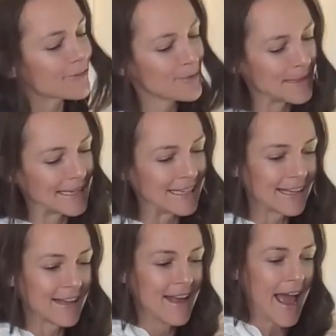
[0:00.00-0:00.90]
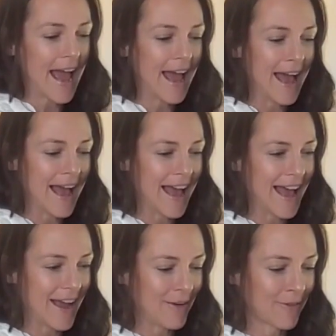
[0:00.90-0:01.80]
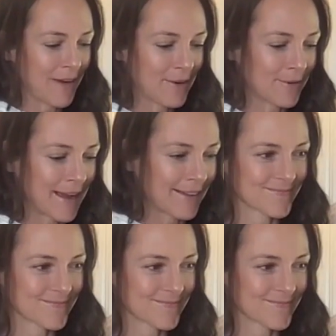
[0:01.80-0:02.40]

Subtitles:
for me right away.